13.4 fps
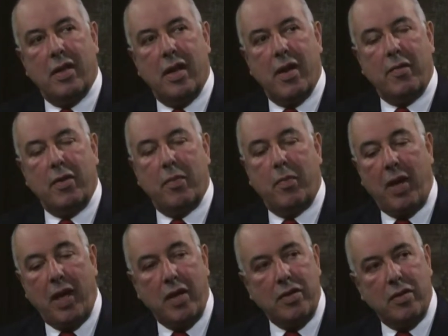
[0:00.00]
have the
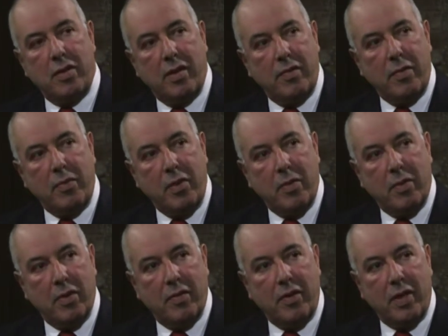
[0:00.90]
pleasure of the
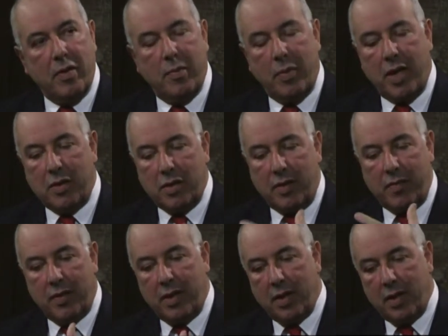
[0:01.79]
people over there, pleasure
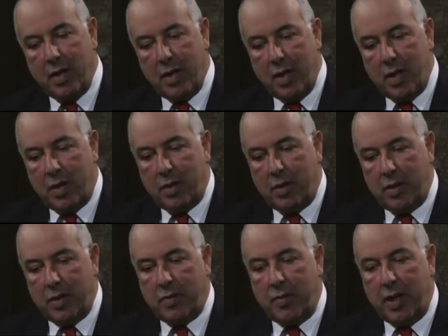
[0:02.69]
of uh,
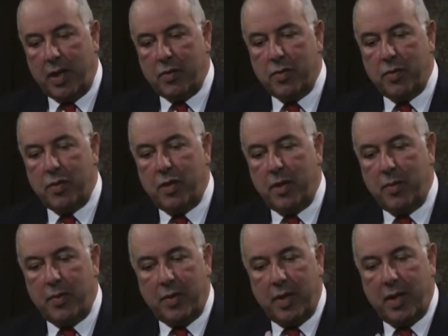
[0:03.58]
this
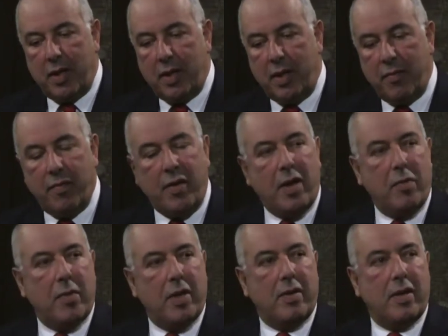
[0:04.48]
relationship, the, the
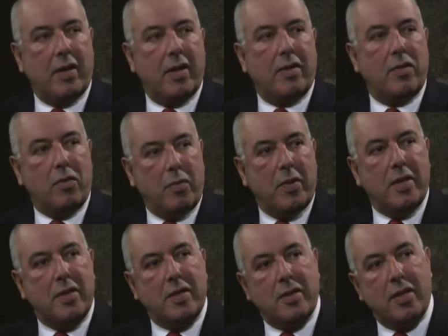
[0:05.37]
environment, and do
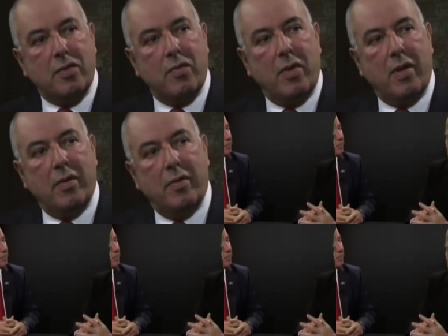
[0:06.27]
business as well.